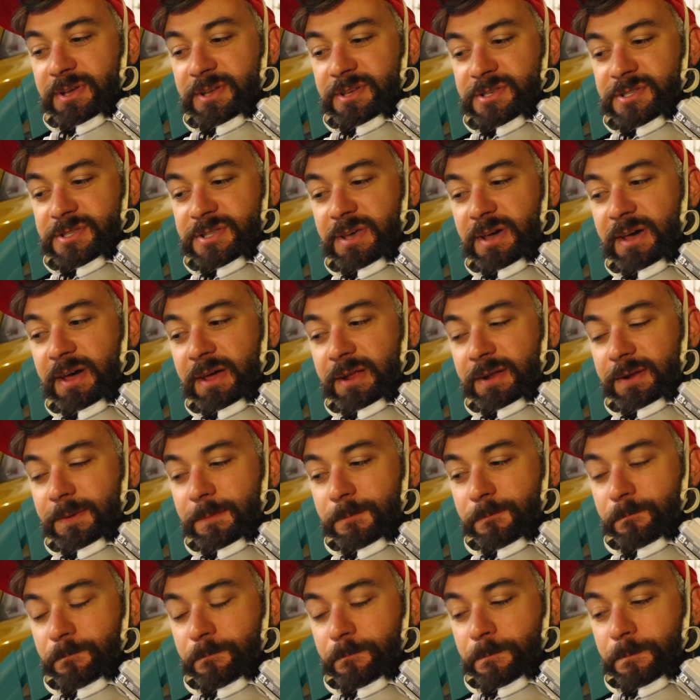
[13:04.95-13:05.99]
is that
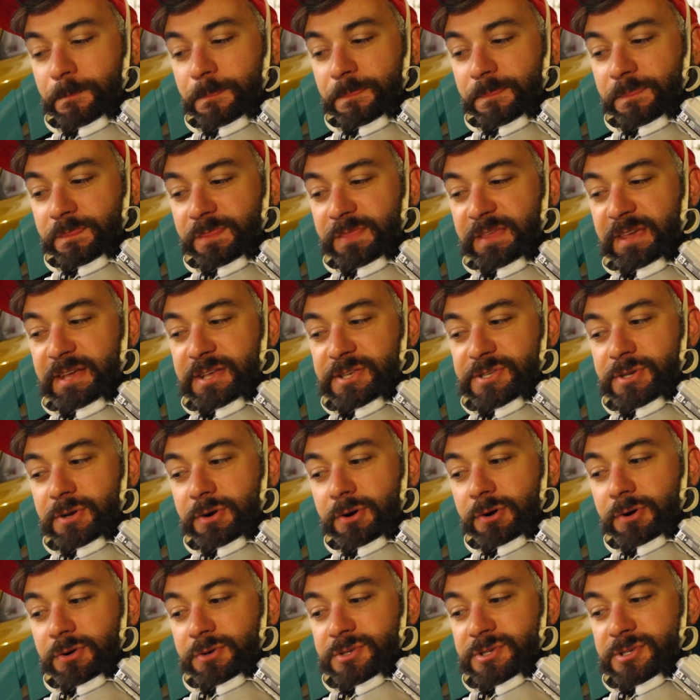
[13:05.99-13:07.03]
these
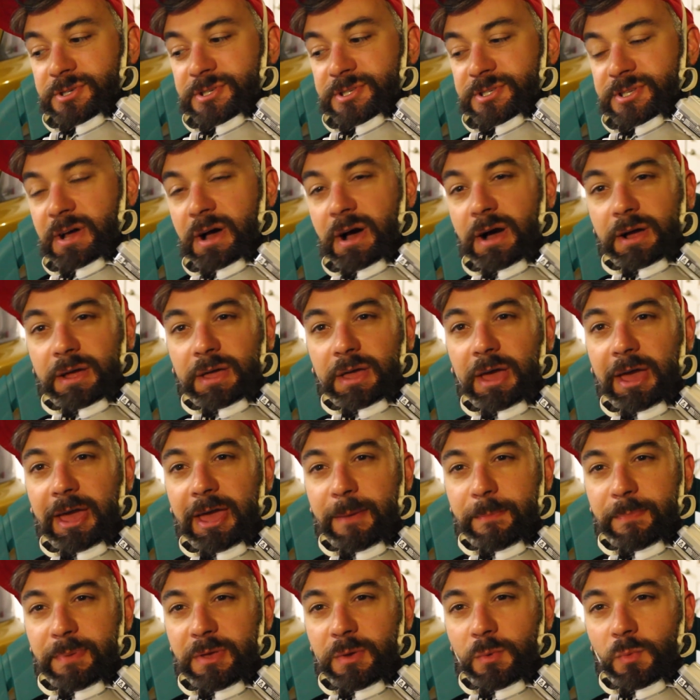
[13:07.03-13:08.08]
are stock
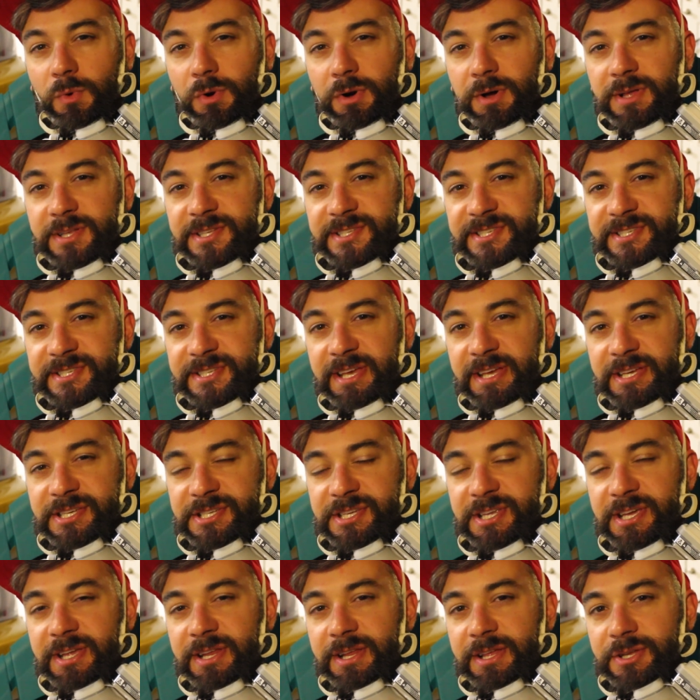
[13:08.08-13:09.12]
AP1
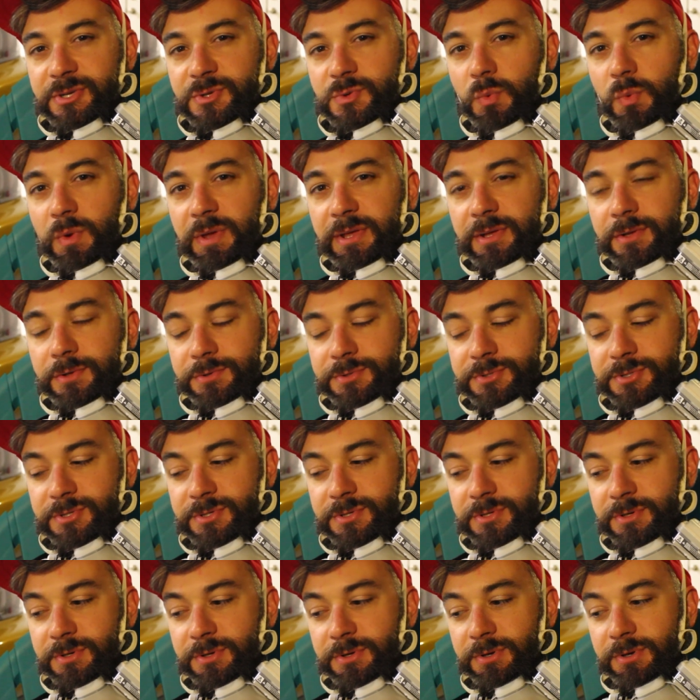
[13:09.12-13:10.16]
16 inch wheels.
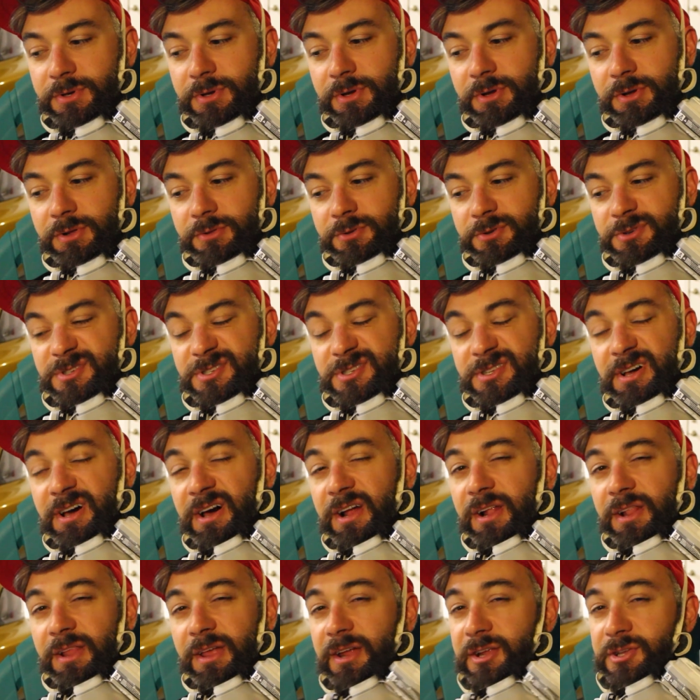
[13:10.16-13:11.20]
There's
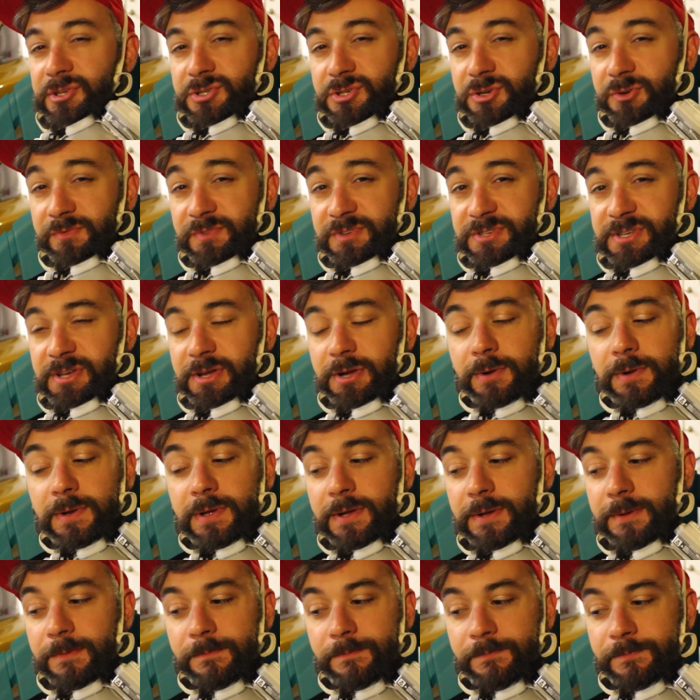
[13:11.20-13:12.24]
not a lot of surface
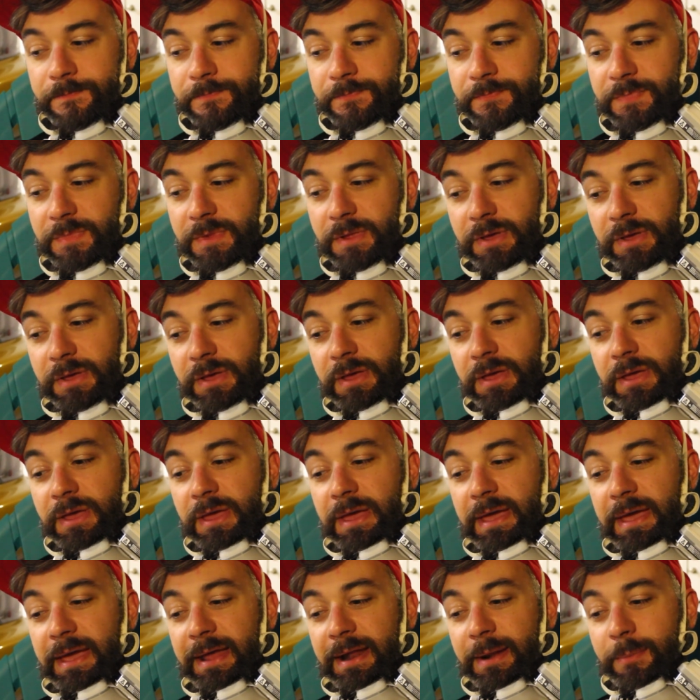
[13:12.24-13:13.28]
area.
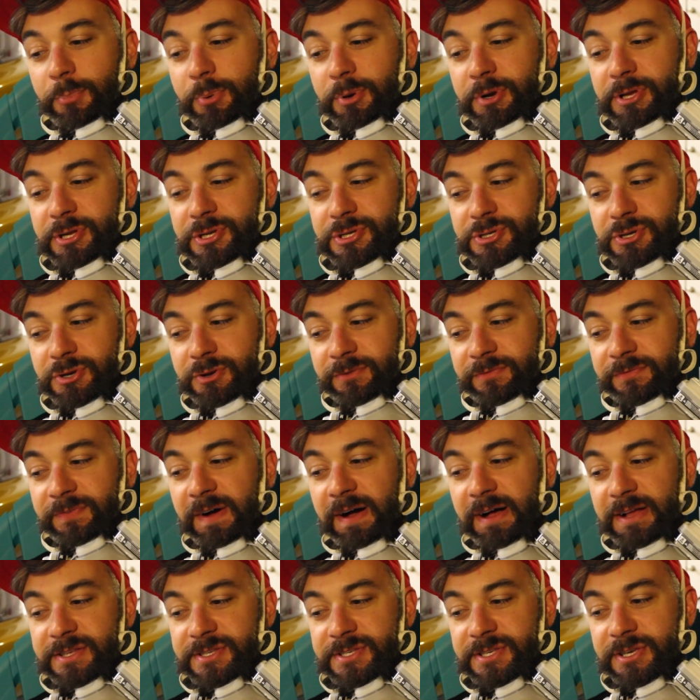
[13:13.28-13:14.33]
And I'm pretty sure
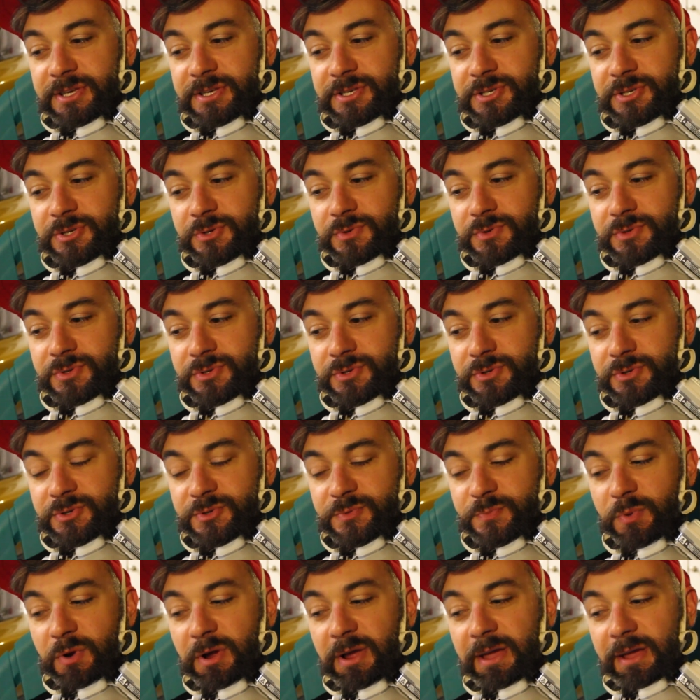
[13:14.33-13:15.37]
Fonzie is used to
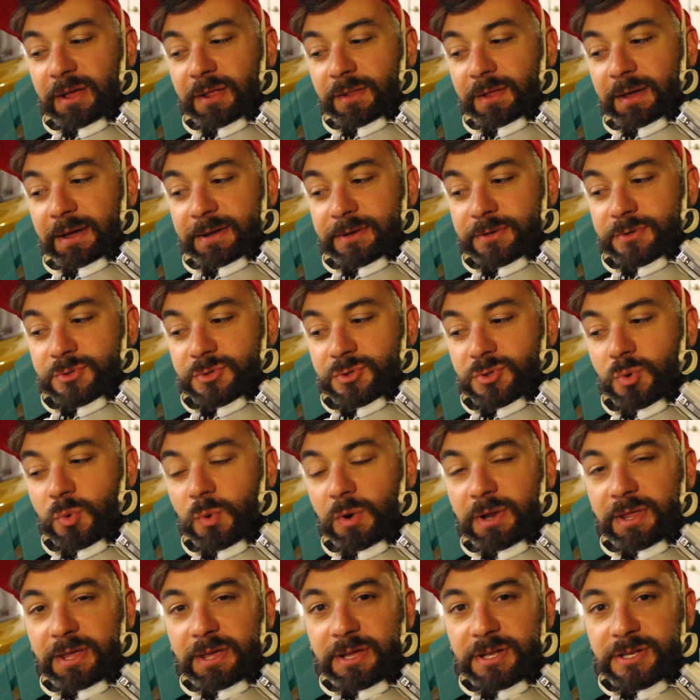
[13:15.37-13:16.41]
spraying like
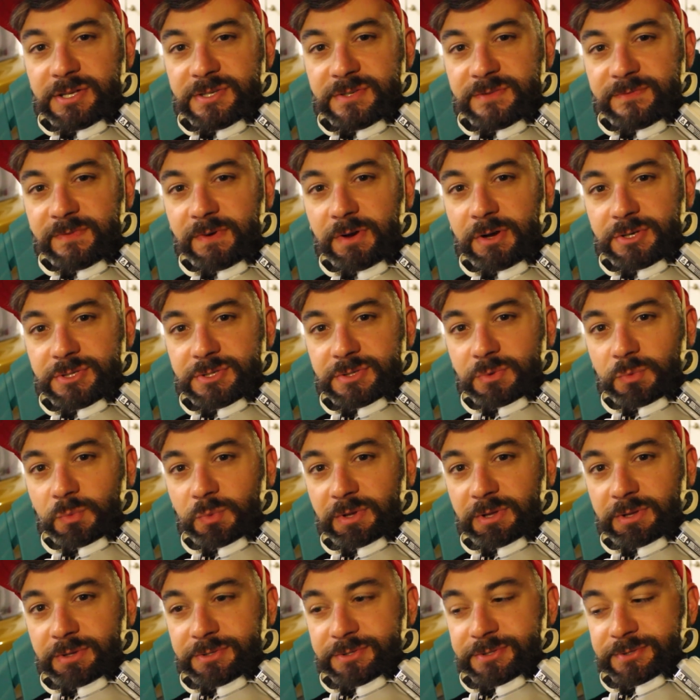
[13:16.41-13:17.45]
20 inch Vossen
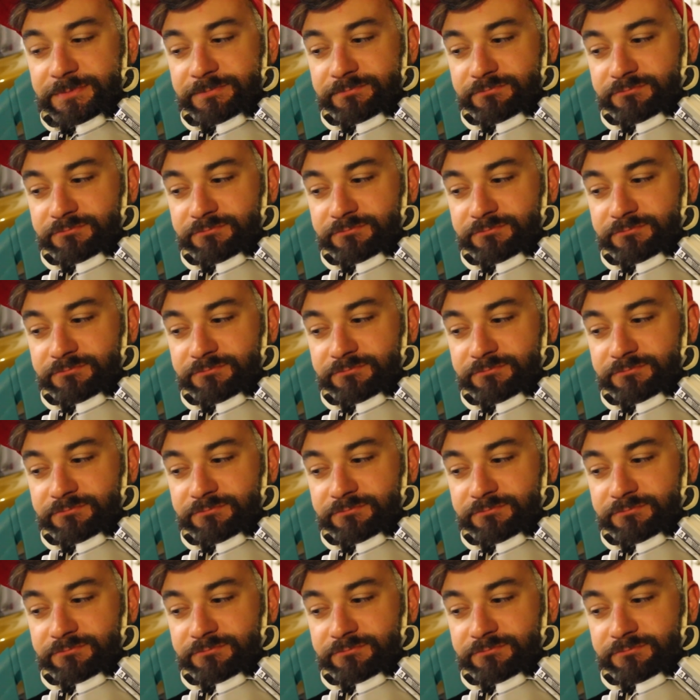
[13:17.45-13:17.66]
wheels.